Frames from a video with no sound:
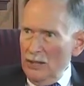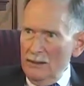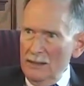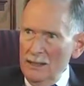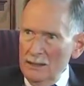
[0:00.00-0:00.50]
I
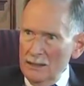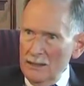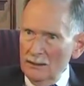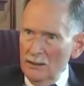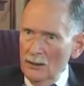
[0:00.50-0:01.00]
think
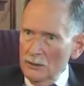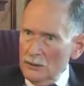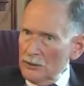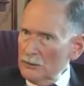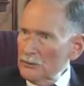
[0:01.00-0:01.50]
still
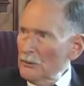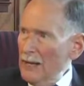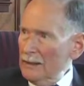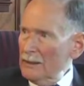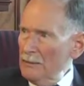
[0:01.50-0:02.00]
goes through
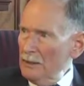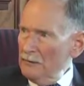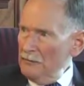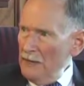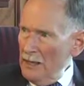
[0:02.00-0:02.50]

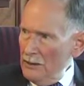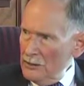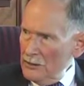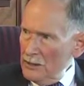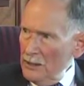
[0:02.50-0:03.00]
academic
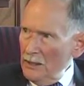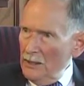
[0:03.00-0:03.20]
affairs,